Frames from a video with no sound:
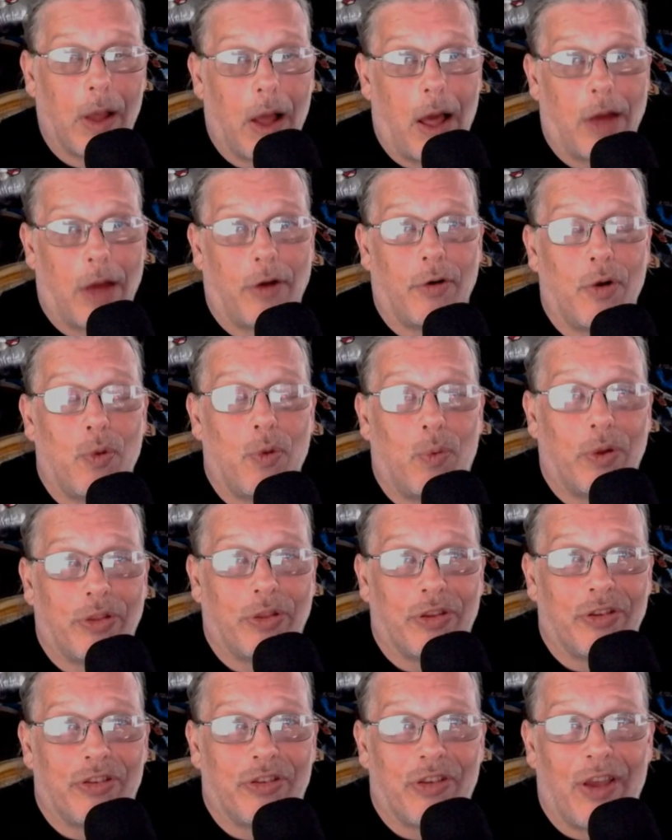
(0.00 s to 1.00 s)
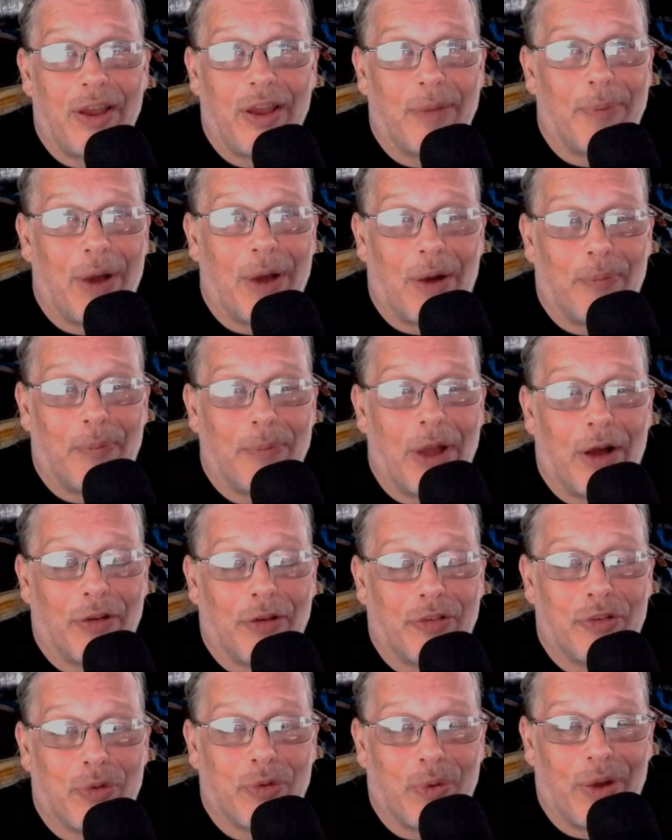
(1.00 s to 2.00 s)
I don't know what to say about
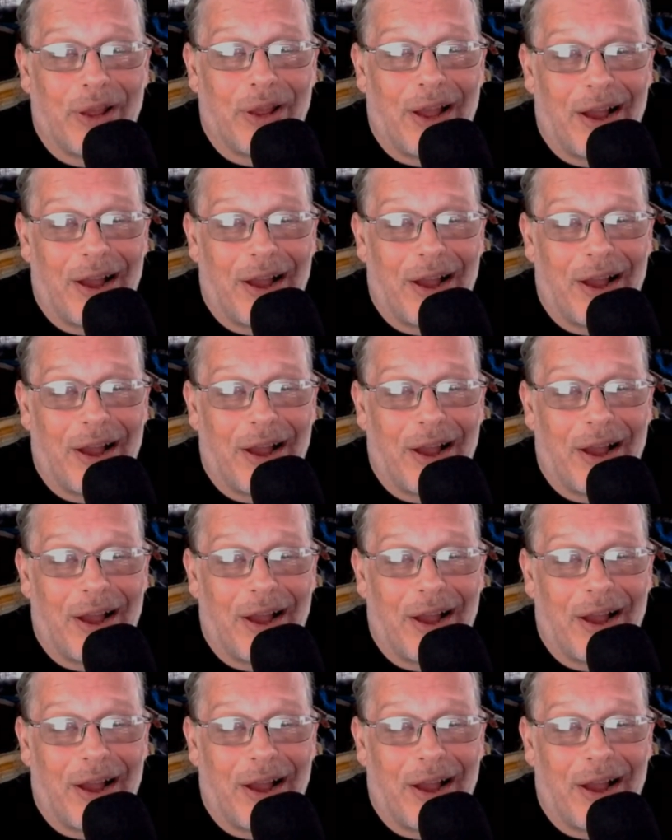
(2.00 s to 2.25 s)
Mountjoy.